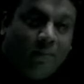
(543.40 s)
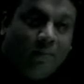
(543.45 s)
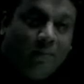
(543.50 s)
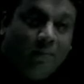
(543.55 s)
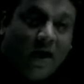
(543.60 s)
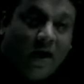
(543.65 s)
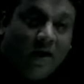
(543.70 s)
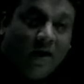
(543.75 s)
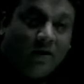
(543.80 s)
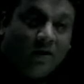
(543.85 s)

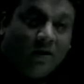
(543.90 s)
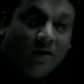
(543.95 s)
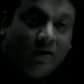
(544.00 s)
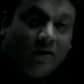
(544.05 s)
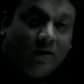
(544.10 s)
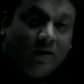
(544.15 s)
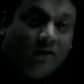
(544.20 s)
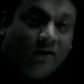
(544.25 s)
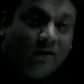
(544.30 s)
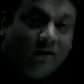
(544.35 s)
But
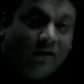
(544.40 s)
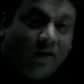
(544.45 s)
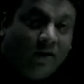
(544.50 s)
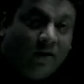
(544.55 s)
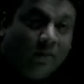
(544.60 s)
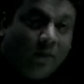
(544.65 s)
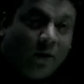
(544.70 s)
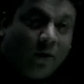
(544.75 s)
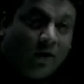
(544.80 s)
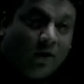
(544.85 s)
just
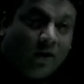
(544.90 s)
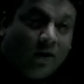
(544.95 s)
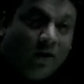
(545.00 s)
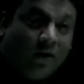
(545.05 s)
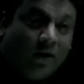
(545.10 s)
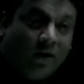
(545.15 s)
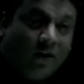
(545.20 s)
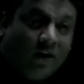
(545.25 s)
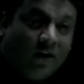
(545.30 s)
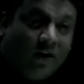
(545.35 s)
think about
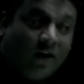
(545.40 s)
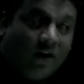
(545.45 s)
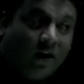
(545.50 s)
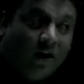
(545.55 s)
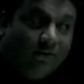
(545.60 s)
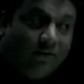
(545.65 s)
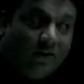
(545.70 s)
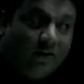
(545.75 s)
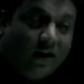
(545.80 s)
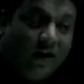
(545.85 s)
it.
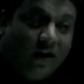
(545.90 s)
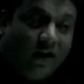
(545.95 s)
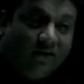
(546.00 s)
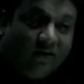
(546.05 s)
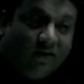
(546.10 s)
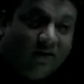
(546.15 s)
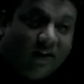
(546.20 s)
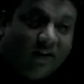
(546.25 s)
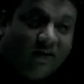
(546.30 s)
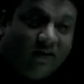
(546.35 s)
If the case
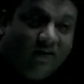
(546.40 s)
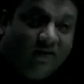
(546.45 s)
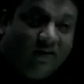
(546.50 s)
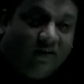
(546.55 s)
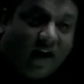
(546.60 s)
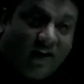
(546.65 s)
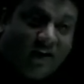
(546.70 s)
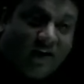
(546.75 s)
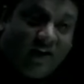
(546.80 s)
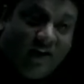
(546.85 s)
is
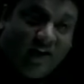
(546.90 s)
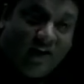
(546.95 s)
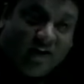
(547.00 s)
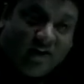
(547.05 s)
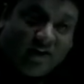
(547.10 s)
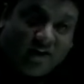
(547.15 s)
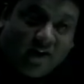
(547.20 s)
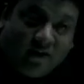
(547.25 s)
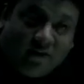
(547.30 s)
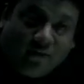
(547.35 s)
exactly
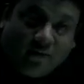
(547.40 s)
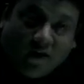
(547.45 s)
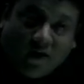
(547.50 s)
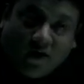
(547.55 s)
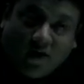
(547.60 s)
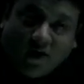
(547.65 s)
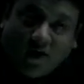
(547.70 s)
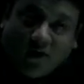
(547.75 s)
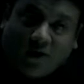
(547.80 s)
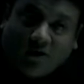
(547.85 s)

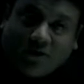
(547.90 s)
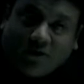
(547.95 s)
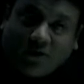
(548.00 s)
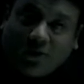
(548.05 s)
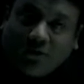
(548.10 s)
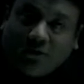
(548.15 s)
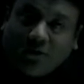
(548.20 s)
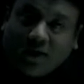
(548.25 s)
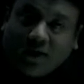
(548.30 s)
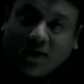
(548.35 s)
reverse
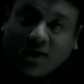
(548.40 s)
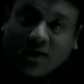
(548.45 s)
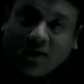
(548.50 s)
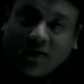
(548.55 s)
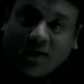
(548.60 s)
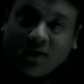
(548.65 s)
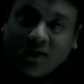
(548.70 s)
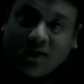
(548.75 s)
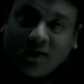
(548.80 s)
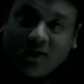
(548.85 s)
of it,
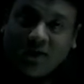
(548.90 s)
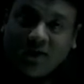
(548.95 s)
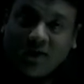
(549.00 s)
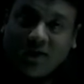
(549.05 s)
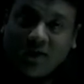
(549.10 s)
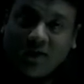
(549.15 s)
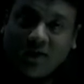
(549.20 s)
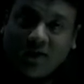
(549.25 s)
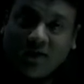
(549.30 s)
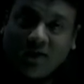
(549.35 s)

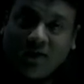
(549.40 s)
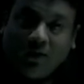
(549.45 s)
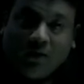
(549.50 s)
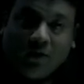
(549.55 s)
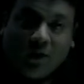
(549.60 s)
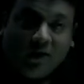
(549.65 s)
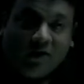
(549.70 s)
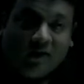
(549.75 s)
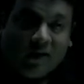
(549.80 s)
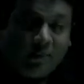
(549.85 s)

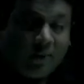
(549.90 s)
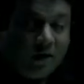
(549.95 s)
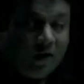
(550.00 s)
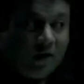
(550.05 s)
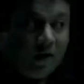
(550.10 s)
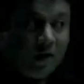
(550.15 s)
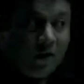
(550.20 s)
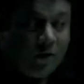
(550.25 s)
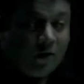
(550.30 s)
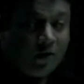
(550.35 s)
what is happening
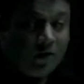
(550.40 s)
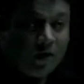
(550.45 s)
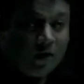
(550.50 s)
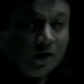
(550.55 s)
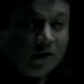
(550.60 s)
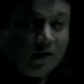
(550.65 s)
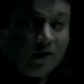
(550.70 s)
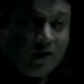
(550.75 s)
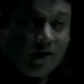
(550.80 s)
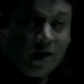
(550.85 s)
now?
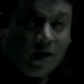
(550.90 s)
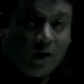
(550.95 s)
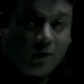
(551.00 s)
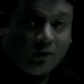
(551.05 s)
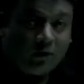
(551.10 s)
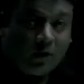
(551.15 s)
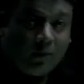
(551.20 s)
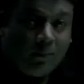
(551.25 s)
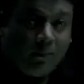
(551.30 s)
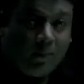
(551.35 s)
Now
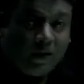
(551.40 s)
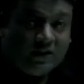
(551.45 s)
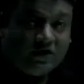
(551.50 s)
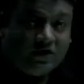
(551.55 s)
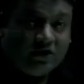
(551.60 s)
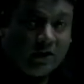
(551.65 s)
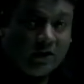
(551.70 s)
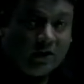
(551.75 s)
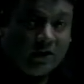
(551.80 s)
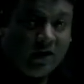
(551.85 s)
the
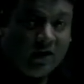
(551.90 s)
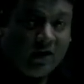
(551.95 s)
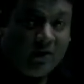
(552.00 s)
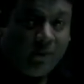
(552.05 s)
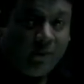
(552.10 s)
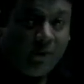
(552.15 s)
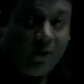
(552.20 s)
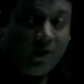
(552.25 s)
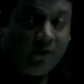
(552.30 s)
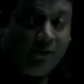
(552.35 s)

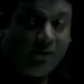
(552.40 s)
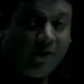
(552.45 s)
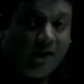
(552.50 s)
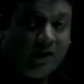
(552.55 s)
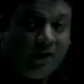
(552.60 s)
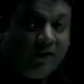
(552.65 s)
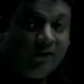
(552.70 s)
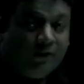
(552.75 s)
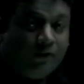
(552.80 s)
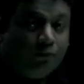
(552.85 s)
budgeted
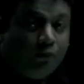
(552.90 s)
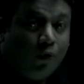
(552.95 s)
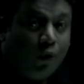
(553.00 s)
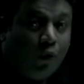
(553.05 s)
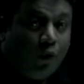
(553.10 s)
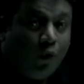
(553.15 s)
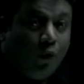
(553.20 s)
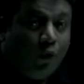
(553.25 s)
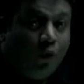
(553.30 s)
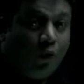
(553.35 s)
profit is
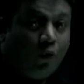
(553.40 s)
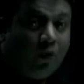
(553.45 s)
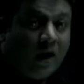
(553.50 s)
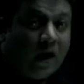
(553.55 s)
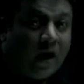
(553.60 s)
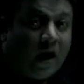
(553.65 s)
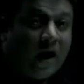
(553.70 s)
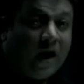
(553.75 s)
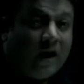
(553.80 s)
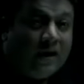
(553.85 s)
more
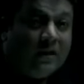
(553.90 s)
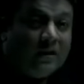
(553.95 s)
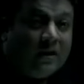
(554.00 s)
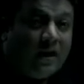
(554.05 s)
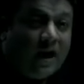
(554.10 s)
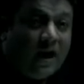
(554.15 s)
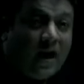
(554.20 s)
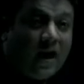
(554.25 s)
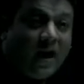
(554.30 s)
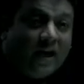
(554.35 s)
and
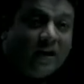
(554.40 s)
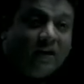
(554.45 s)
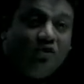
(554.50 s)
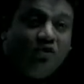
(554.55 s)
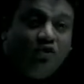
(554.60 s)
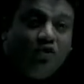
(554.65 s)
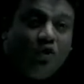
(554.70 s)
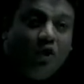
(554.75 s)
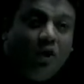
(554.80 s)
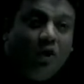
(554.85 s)
the
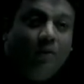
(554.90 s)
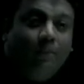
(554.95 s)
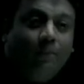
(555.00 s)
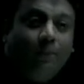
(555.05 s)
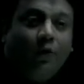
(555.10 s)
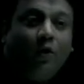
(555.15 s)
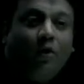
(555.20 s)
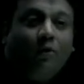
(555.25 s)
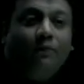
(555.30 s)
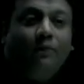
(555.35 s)
actual
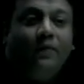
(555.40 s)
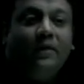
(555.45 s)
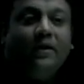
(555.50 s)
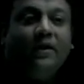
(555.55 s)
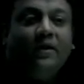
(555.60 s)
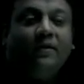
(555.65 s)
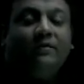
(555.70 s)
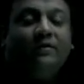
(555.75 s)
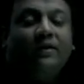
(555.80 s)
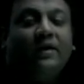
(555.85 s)
profit
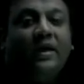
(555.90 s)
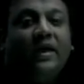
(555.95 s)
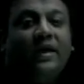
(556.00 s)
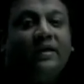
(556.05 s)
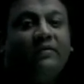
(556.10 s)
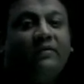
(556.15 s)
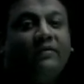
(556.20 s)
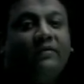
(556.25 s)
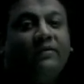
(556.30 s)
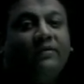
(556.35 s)
is
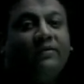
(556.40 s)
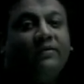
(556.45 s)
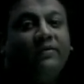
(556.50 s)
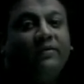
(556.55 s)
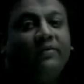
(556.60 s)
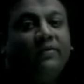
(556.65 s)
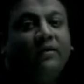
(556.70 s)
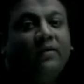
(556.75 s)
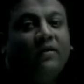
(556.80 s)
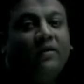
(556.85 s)
less.